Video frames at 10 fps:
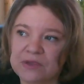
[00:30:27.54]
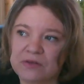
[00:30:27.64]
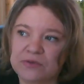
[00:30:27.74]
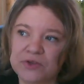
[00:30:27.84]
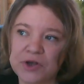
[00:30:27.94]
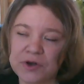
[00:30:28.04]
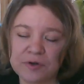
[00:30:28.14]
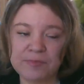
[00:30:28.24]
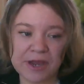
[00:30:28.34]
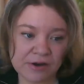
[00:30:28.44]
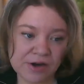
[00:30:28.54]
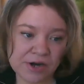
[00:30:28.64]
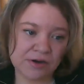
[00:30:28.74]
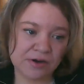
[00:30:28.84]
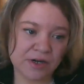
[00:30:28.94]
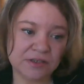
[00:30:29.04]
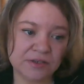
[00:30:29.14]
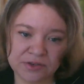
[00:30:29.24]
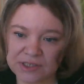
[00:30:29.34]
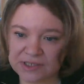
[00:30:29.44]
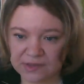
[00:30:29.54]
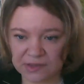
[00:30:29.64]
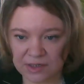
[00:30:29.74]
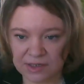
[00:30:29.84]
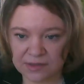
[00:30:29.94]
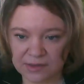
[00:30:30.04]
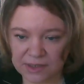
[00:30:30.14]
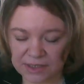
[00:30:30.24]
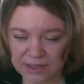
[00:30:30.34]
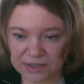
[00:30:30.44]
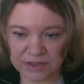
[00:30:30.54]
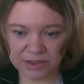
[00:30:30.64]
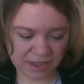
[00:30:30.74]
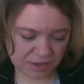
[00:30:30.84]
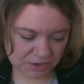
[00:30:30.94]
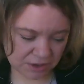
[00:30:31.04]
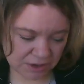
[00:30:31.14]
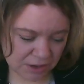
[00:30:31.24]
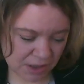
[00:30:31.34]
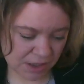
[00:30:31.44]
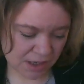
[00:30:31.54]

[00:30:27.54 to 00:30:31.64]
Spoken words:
low barrier entry to online education.